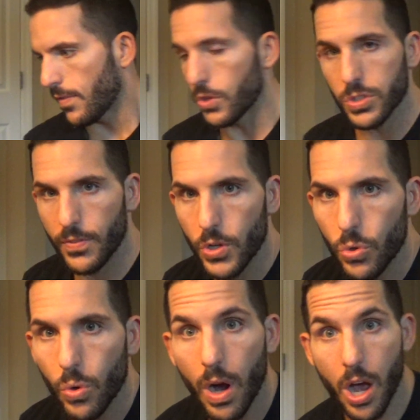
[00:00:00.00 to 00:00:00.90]
For those of
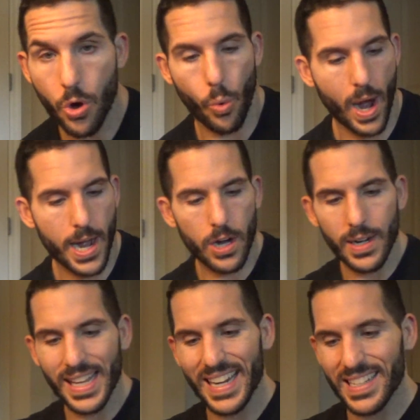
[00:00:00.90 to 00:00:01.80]
you
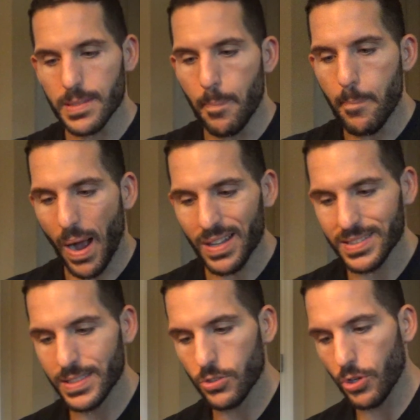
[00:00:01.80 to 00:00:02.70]
unaware, it is
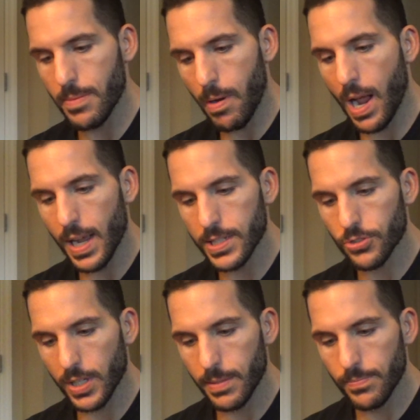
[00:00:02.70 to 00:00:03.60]
Boston cream pie
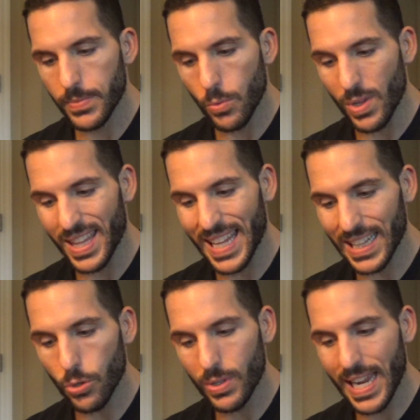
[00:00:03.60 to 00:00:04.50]
ice cream with
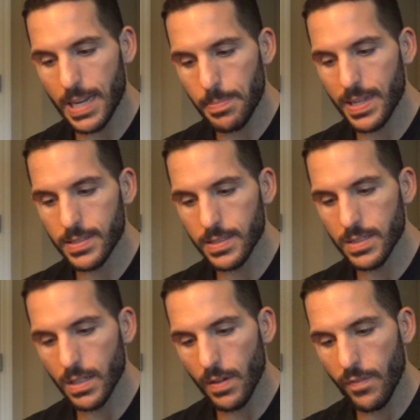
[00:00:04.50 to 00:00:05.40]
yellow cake
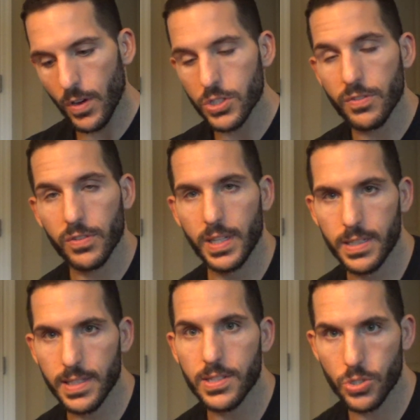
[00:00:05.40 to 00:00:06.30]
pieces, fudge
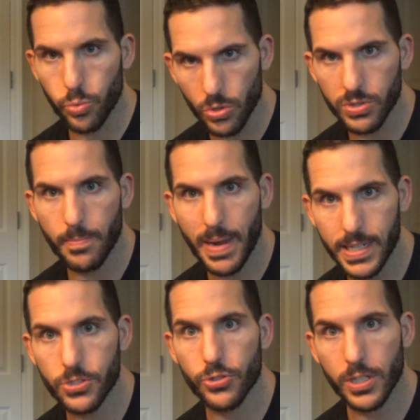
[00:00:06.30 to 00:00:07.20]
flakes, and swirls of
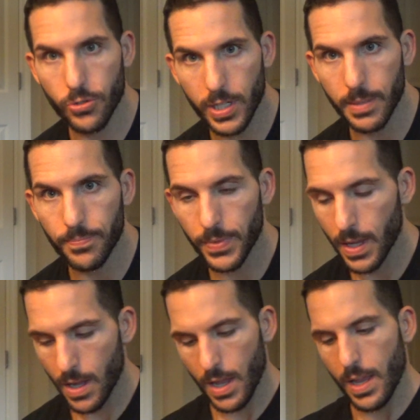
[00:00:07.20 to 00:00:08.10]
pastry cream.
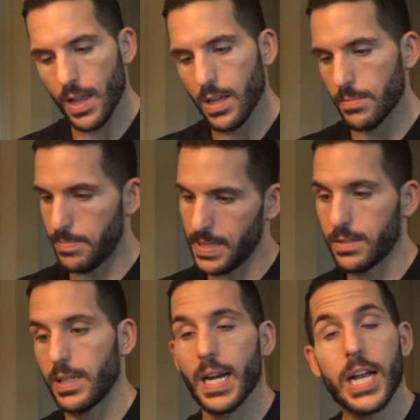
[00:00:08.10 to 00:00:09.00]

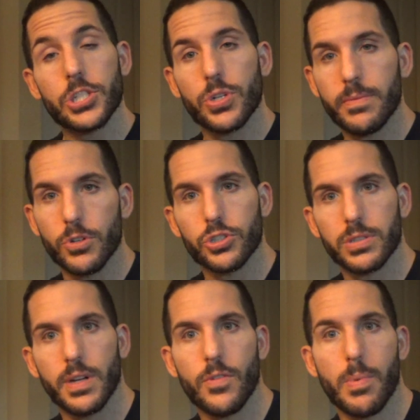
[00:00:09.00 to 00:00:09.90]
Basically an ice cream
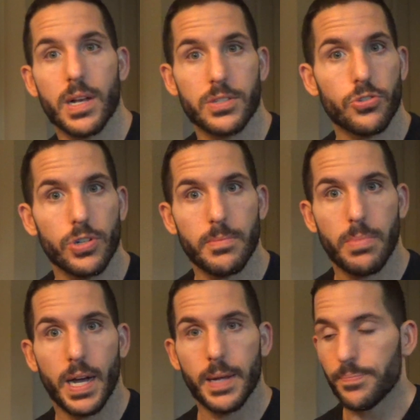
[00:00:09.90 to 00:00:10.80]
version of a Boston cream
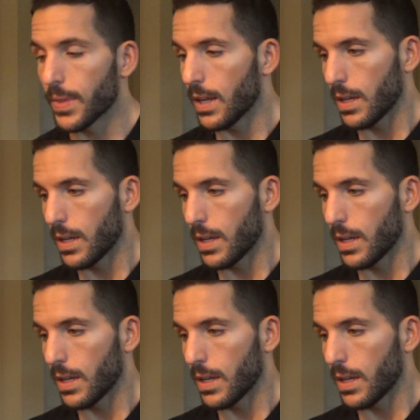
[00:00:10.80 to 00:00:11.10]
pie.